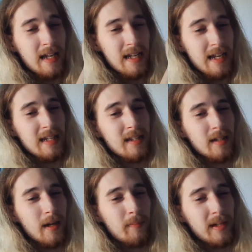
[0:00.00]
hitting
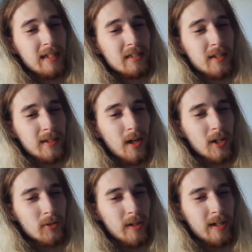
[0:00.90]
up against the
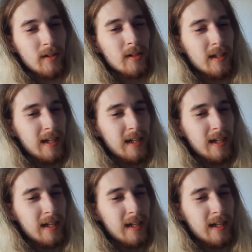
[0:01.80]
guardrail,